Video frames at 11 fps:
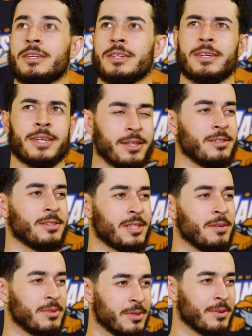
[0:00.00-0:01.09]
oh, all right, let's just
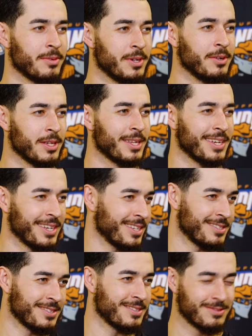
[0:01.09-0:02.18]
keep doing what we're doing. Like,
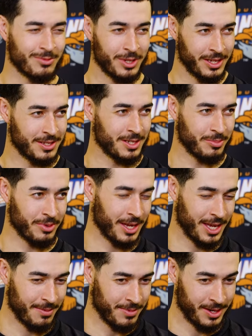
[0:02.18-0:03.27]
it's really a simple
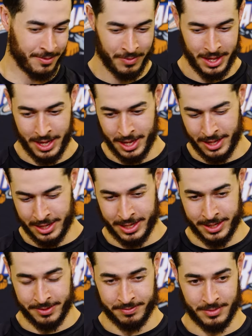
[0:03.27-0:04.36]
game. And
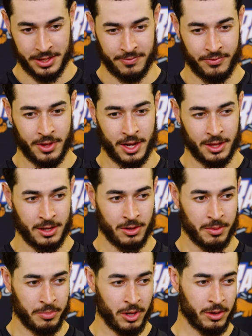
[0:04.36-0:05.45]
I thought you know,
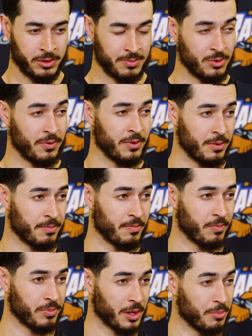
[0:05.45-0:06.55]
the ball was moving
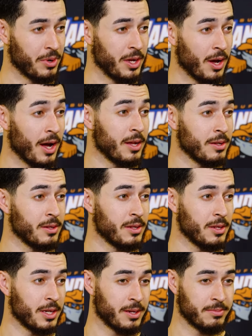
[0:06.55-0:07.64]
pretty hot
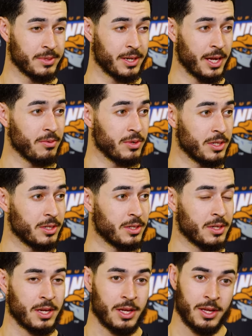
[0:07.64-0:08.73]
tonight,
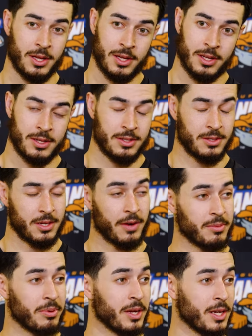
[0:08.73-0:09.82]
which it's tough
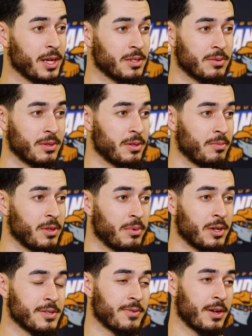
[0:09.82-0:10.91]
to play against when the
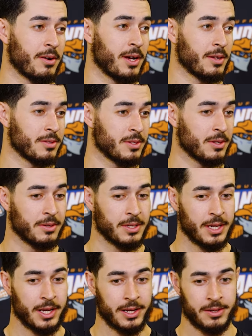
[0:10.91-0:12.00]
ball's flying around.
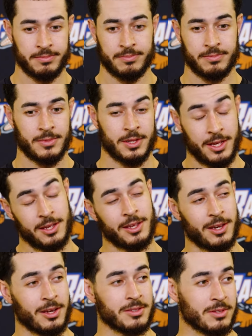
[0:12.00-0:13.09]
So
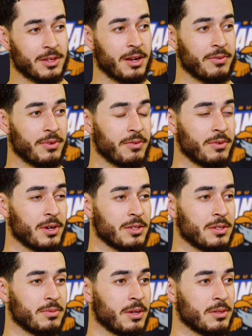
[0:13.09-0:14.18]
and also it's a lot of fun for us
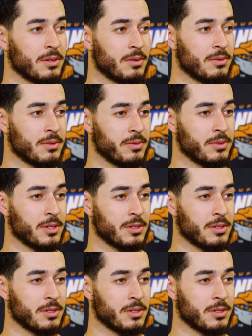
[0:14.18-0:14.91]
as well, so it was